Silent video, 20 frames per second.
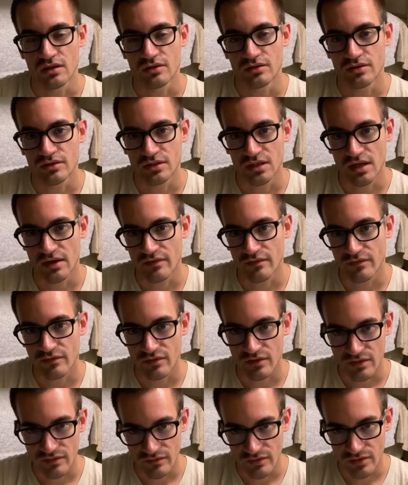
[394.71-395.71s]
They're not
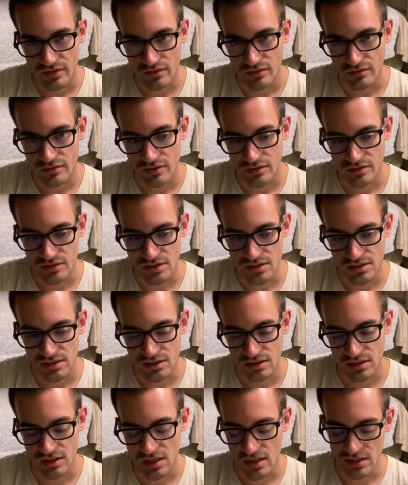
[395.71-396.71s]
forever. They're just
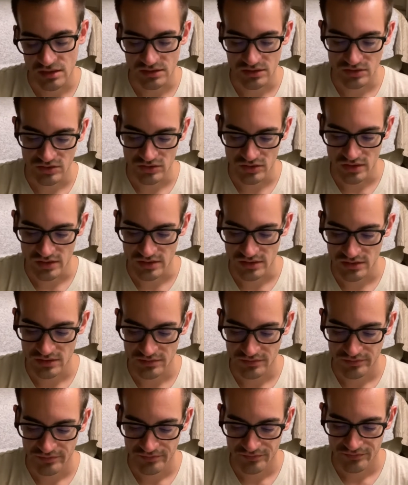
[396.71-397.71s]
a construct.
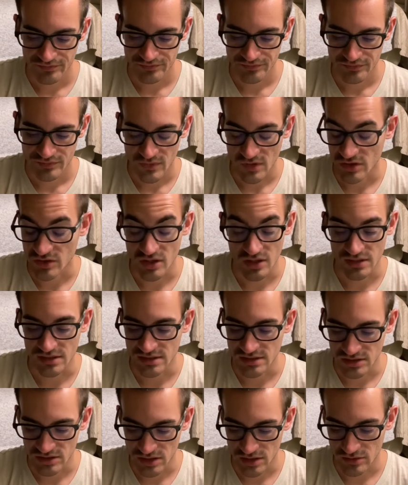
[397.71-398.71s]
Thoughts
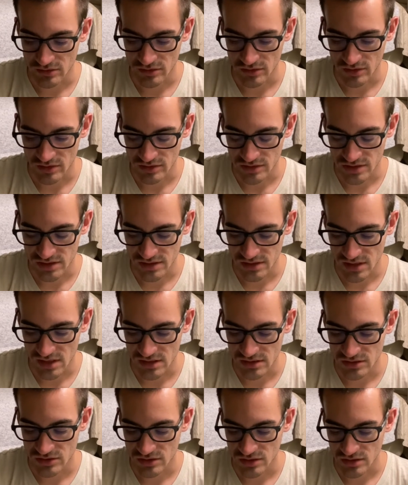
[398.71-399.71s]
in general are just
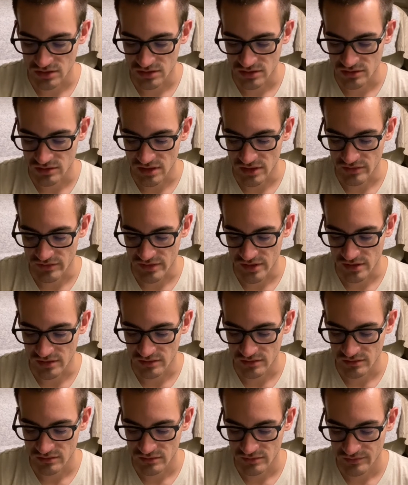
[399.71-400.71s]
constructs. They're not real.
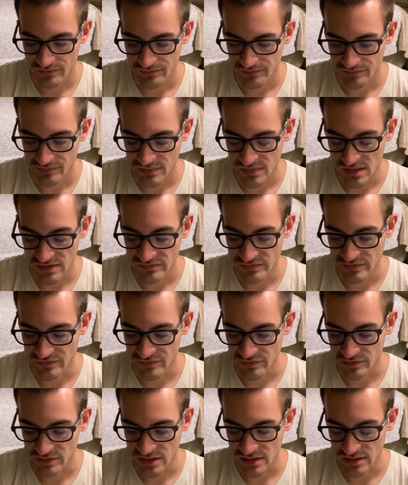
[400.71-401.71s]
Even if
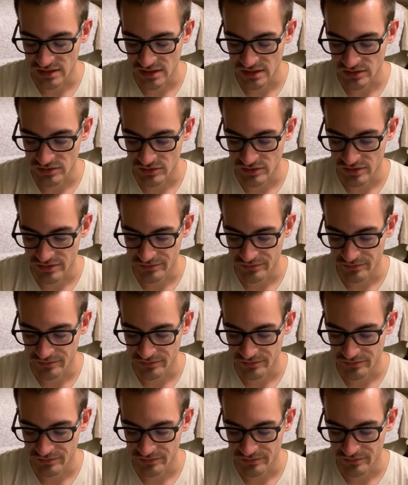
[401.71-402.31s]
they're not ignorant.